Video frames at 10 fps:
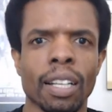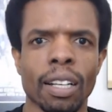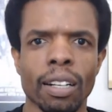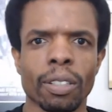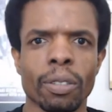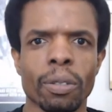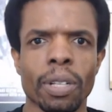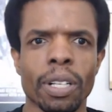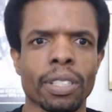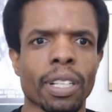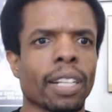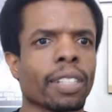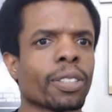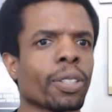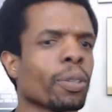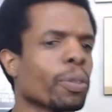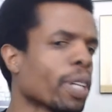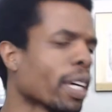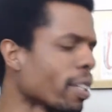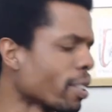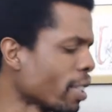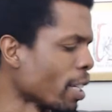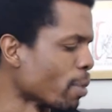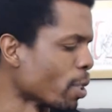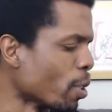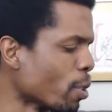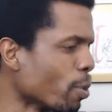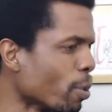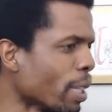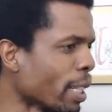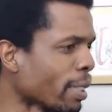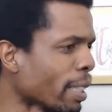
All right, cool. There's that. So, yeah, same as usual.